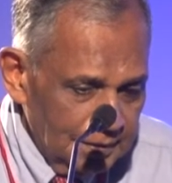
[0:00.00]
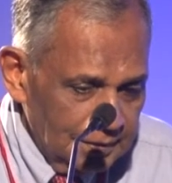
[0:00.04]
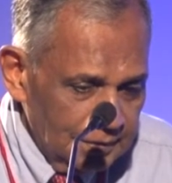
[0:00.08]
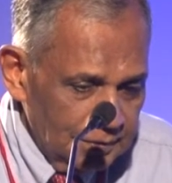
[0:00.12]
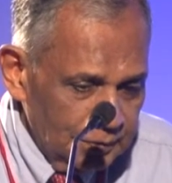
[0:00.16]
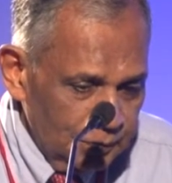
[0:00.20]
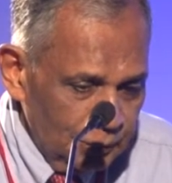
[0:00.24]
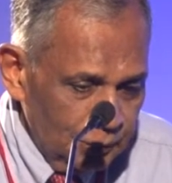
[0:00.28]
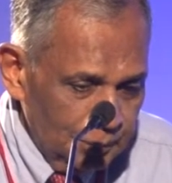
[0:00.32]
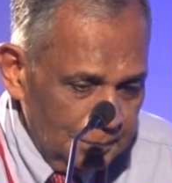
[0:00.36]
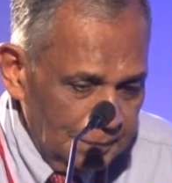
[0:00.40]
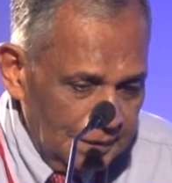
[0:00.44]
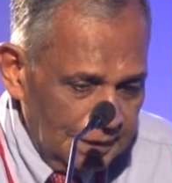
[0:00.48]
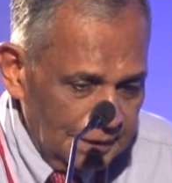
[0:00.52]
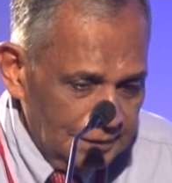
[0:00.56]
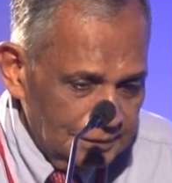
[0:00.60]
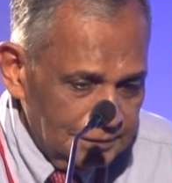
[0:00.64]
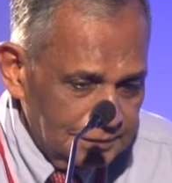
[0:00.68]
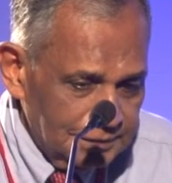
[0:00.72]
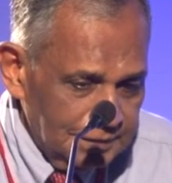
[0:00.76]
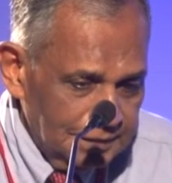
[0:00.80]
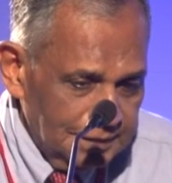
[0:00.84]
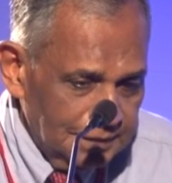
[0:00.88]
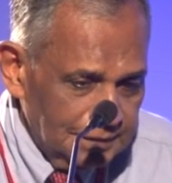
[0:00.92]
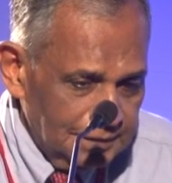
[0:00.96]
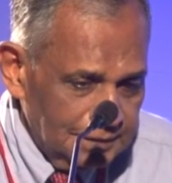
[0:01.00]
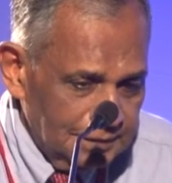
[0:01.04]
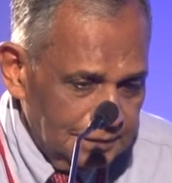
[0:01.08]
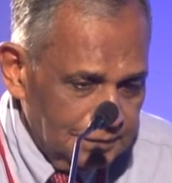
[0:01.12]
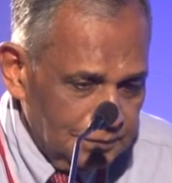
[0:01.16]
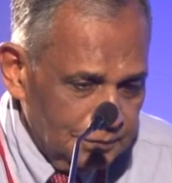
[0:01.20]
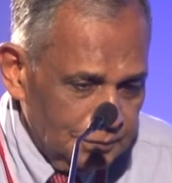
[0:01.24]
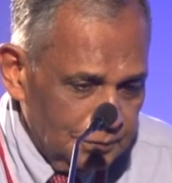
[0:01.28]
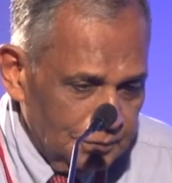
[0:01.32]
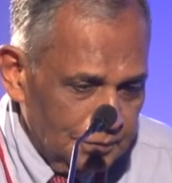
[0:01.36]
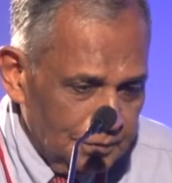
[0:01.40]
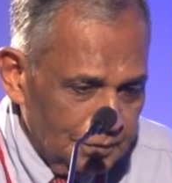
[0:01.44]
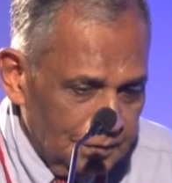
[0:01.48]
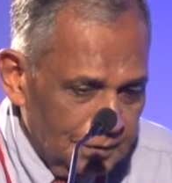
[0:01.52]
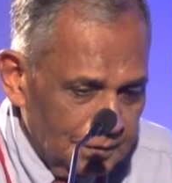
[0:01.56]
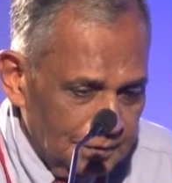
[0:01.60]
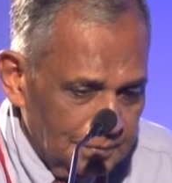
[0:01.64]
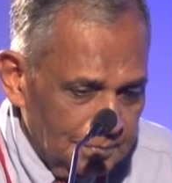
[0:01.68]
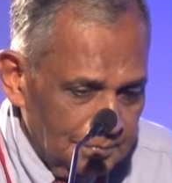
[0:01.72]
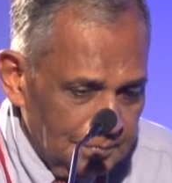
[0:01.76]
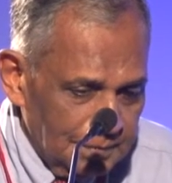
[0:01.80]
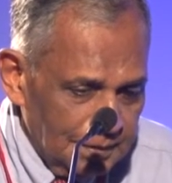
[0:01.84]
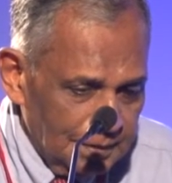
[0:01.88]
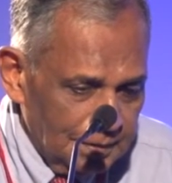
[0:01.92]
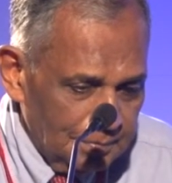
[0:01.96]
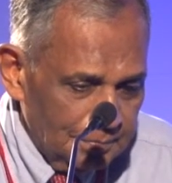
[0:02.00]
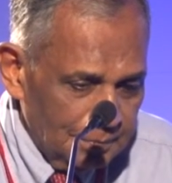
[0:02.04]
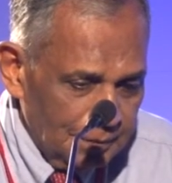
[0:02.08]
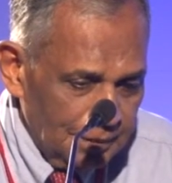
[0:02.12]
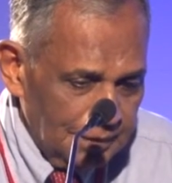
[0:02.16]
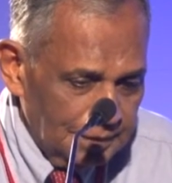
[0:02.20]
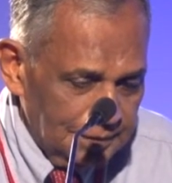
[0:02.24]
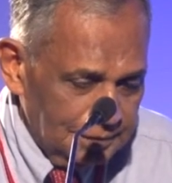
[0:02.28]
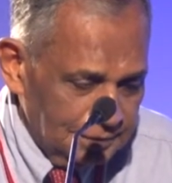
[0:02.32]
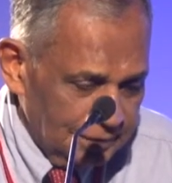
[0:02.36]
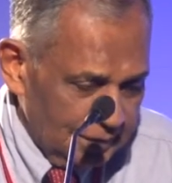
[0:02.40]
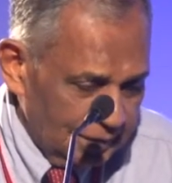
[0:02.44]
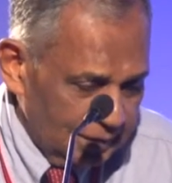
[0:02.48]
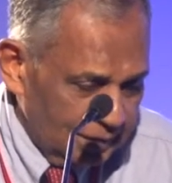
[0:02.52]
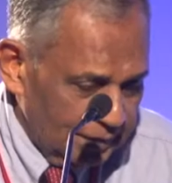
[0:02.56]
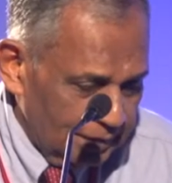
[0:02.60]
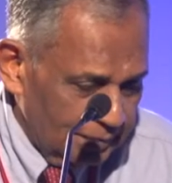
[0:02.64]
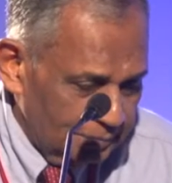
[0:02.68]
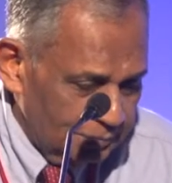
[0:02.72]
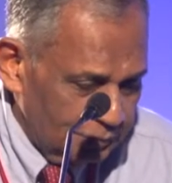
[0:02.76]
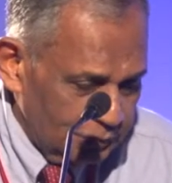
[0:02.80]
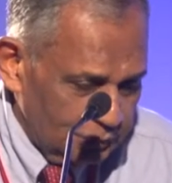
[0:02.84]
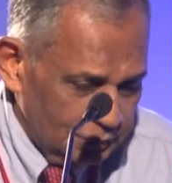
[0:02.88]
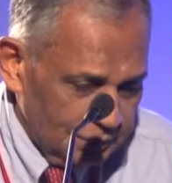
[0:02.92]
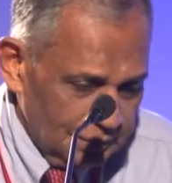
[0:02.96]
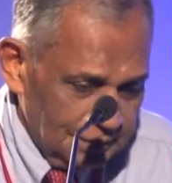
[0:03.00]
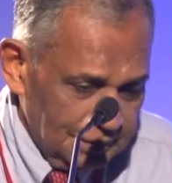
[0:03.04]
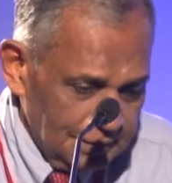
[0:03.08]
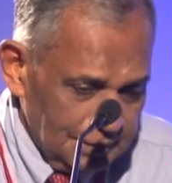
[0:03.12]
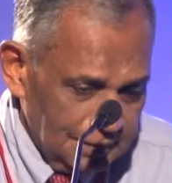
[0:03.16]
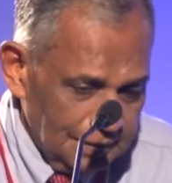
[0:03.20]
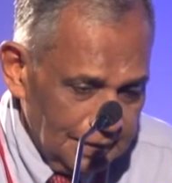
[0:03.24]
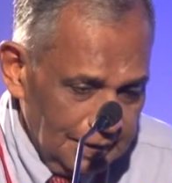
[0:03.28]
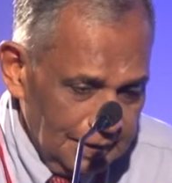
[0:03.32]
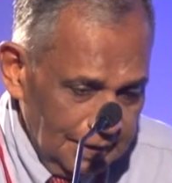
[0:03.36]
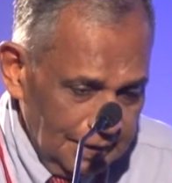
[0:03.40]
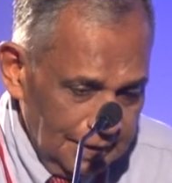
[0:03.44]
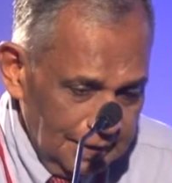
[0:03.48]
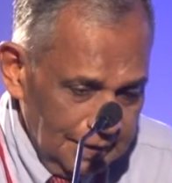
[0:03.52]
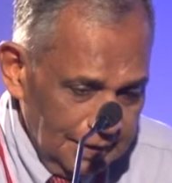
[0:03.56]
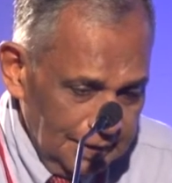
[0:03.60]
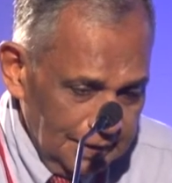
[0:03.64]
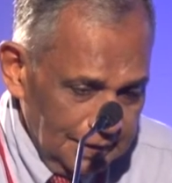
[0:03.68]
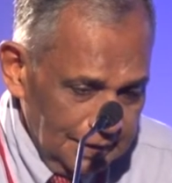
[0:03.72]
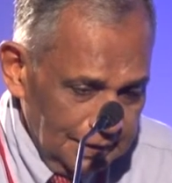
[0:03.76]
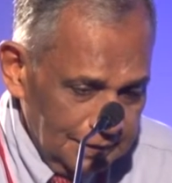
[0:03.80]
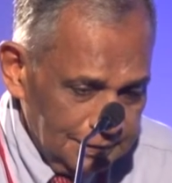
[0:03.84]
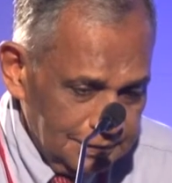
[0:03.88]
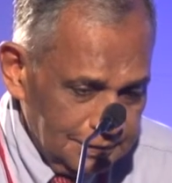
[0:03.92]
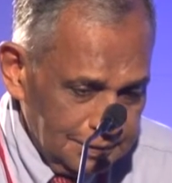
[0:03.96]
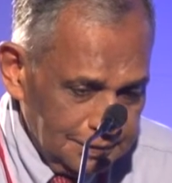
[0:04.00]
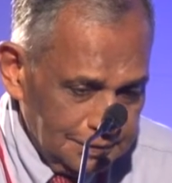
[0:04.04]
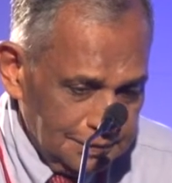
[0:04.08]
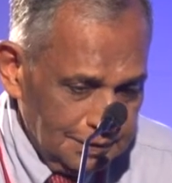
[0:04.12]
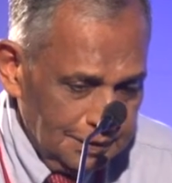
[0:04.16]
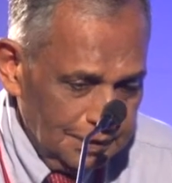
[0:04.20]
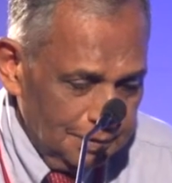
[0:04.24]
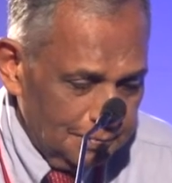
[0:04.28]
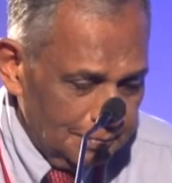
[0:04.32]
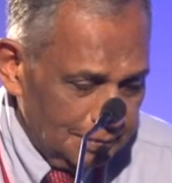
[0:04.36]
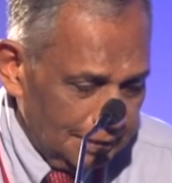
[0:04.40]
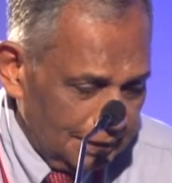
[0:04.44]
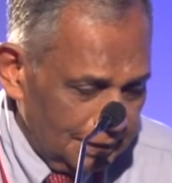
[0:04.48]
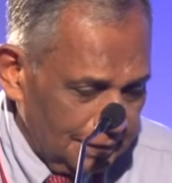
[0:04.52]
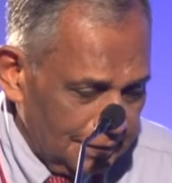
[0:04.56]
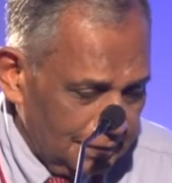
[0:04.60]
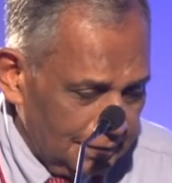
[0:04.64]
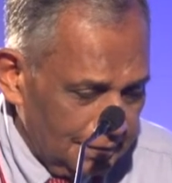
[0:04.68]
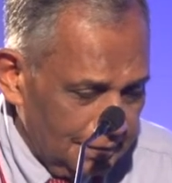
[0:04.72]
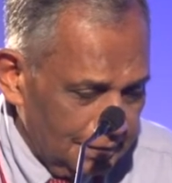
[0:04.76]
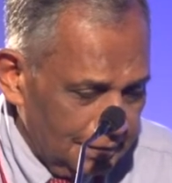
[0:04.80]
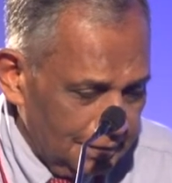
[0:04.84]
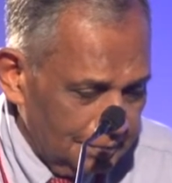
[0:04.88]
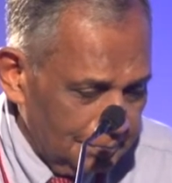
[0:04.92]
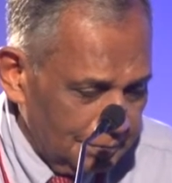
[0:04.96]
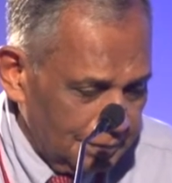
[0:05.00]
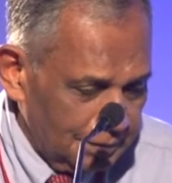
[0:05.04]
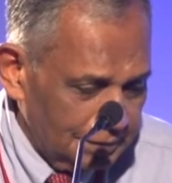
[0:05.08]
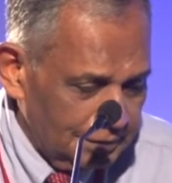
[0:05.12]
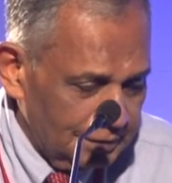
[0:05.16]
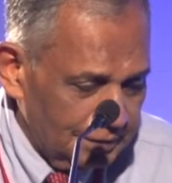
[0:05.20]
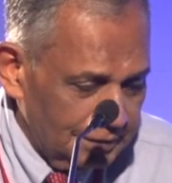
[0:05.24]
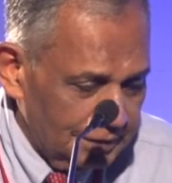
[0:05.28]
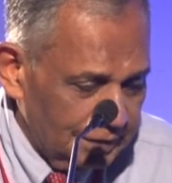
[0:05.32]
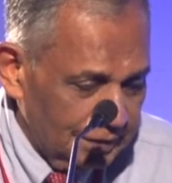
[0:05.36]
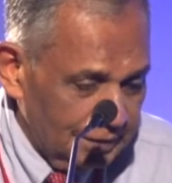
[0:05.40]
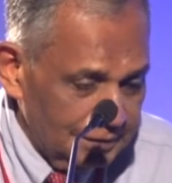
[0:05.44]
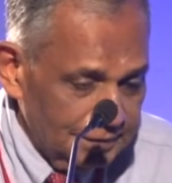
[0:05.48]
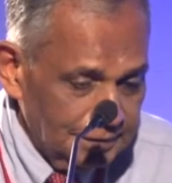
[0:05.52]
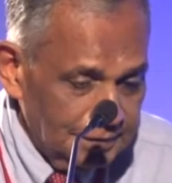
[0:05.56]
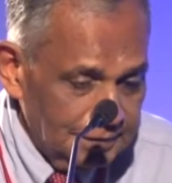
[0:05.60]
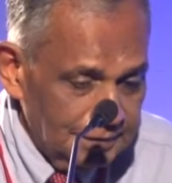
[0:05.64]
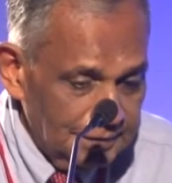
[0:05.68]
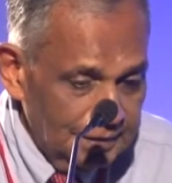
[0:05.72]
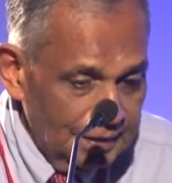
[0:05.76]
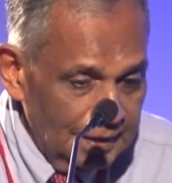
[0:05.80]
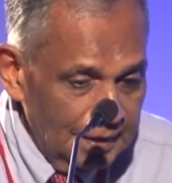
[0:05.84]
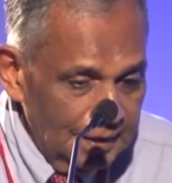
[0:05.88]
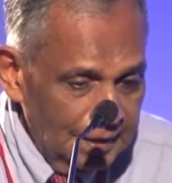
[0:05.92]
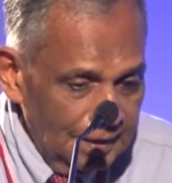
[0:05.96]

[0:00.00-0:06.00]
groupings in this so-called megapolis, and I'm sure it's a schematic presentation,